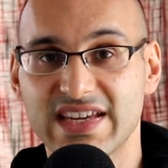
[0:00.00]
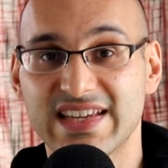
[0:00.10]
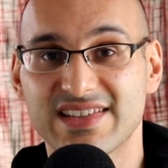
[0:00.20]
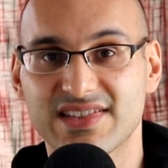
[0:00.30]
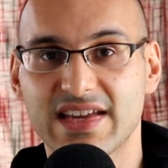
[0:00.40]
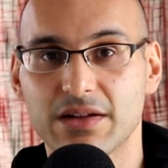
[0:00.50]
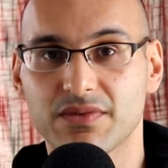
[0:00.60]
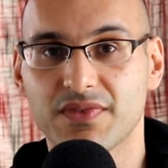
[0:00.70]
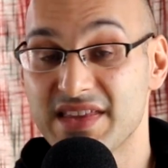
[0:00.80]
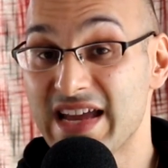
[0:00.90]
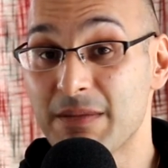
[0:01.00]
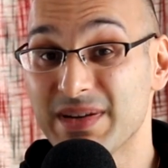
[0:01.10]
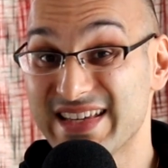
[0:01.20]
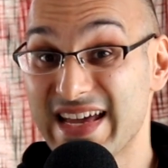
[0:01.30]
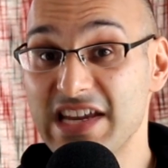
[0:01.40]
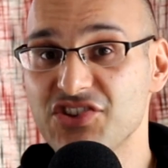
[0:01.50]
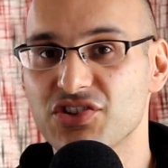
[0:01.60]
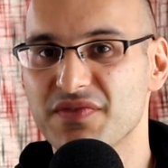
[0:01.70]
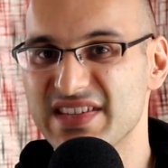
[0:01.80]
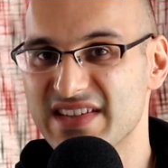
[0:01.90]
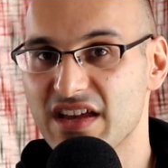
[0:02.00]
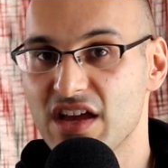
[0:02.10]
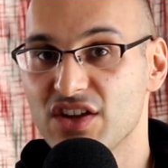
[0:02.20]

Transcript: in itself, the application of this